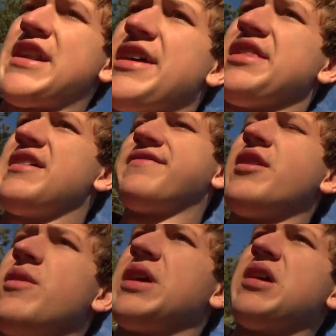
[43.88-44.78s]
that I love
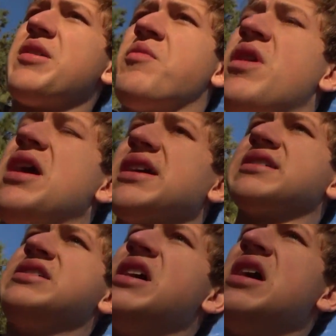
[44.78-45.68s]
going on
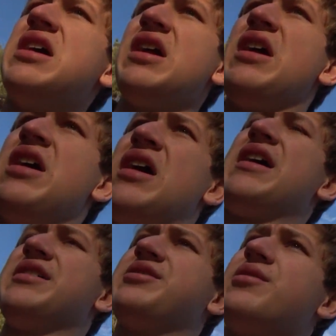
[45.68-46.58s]
walks. I
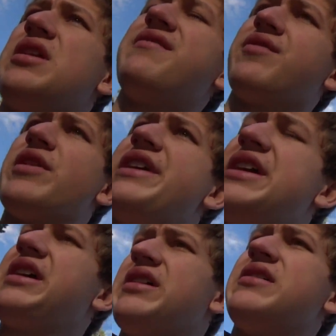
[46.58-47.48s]
also love
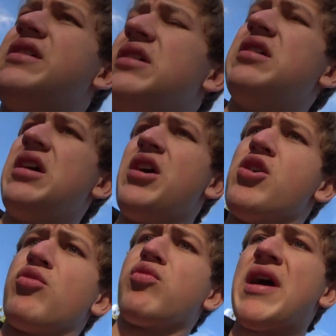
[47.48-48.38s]
reading,
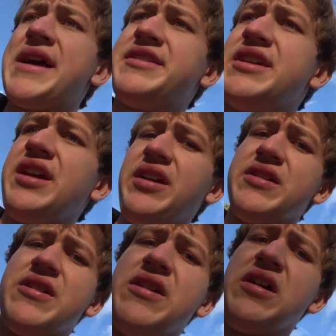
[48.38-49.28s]
writing,
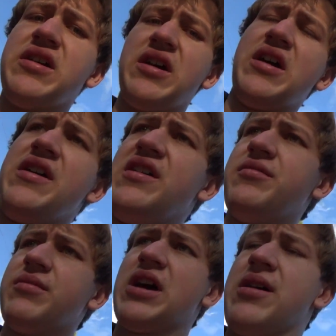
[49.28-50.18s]

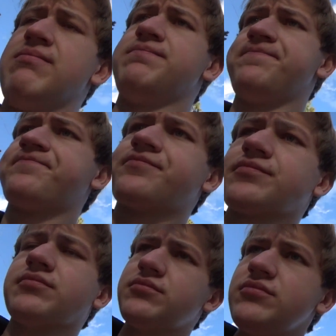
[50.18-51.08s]
um,
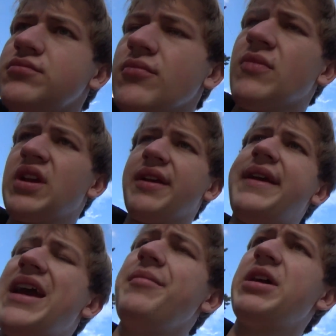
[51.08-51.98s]

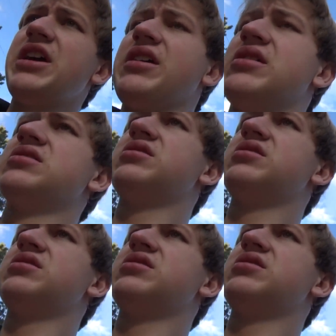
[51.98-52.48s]
gaming,